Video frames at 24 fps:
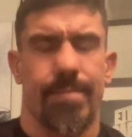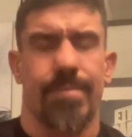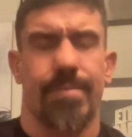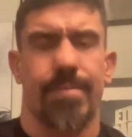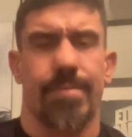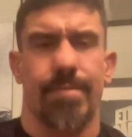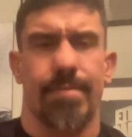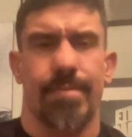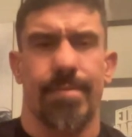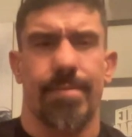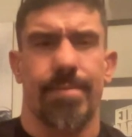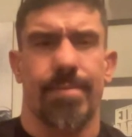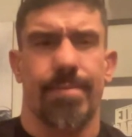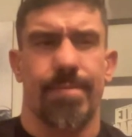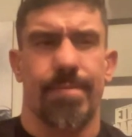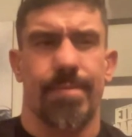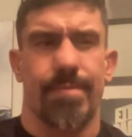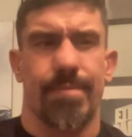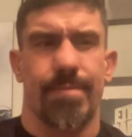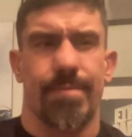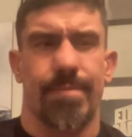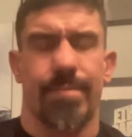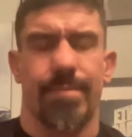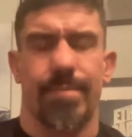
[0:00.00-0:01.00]

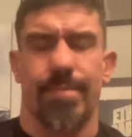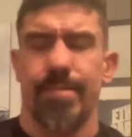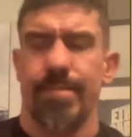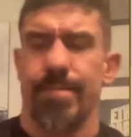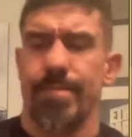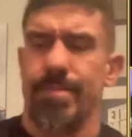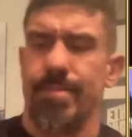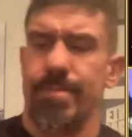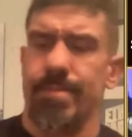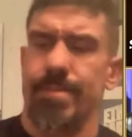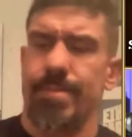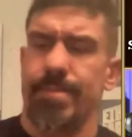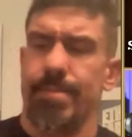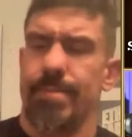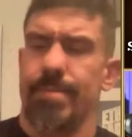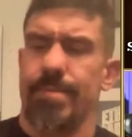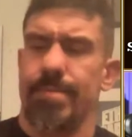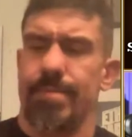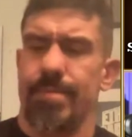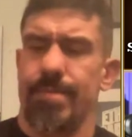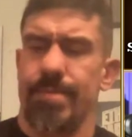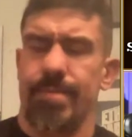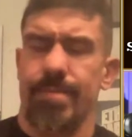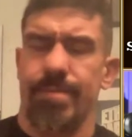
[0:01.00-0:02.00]

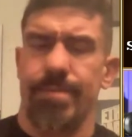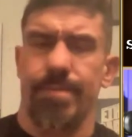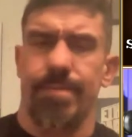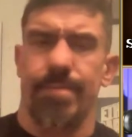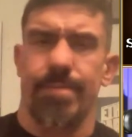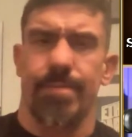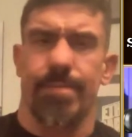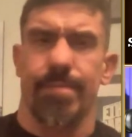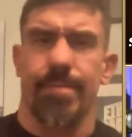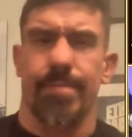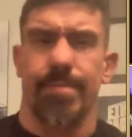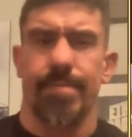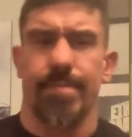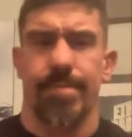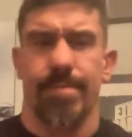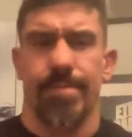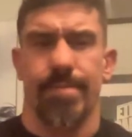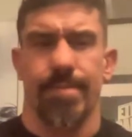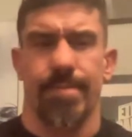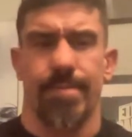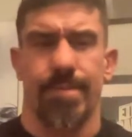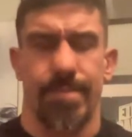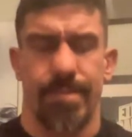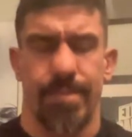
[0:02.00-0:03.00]

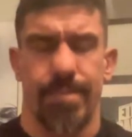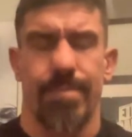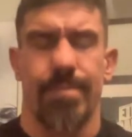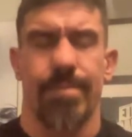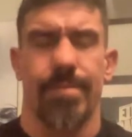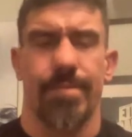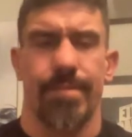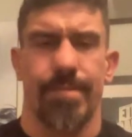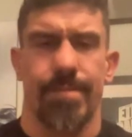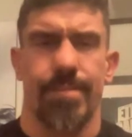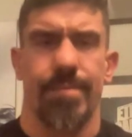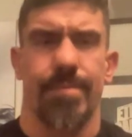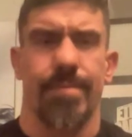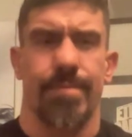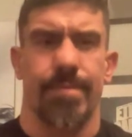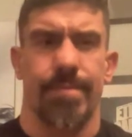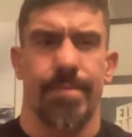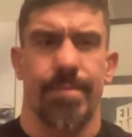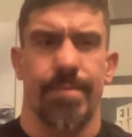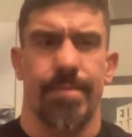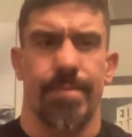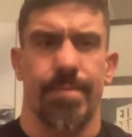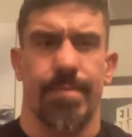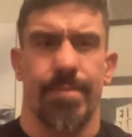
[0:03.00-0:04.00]

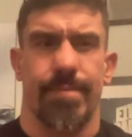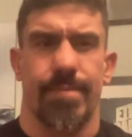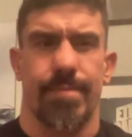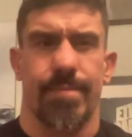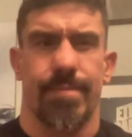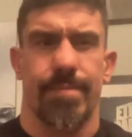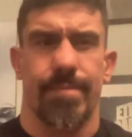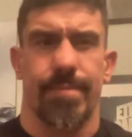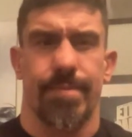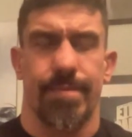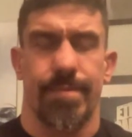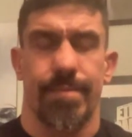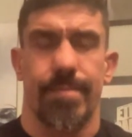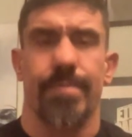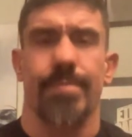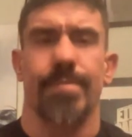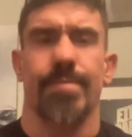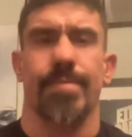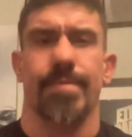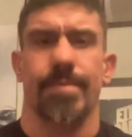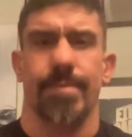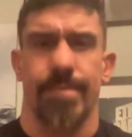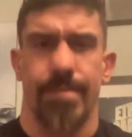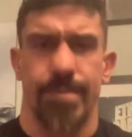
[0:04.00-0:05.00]

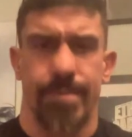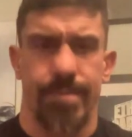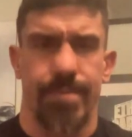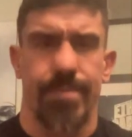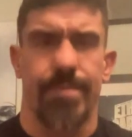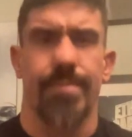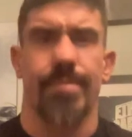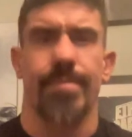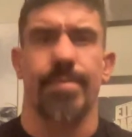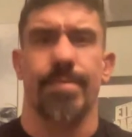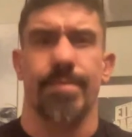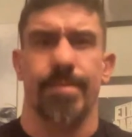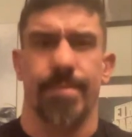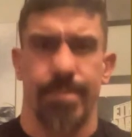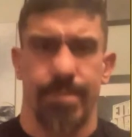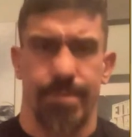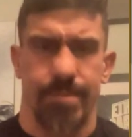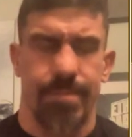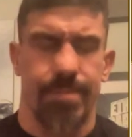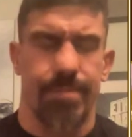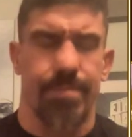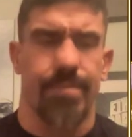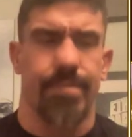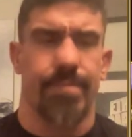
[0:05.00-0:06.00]

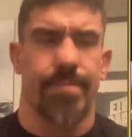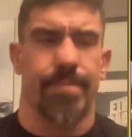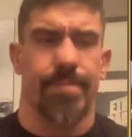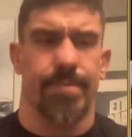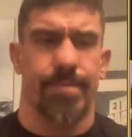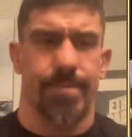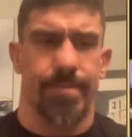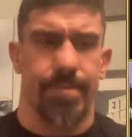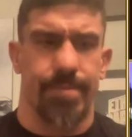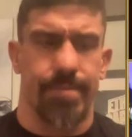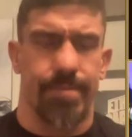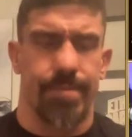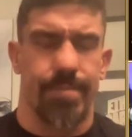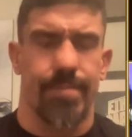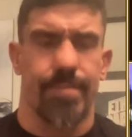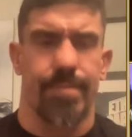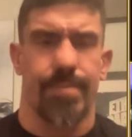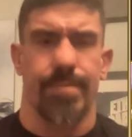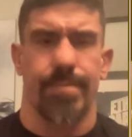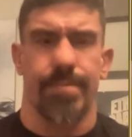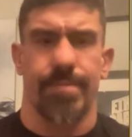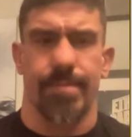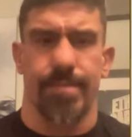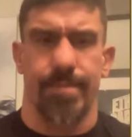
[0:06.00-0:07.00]

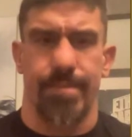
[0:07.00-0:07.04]
This person isn't speaking.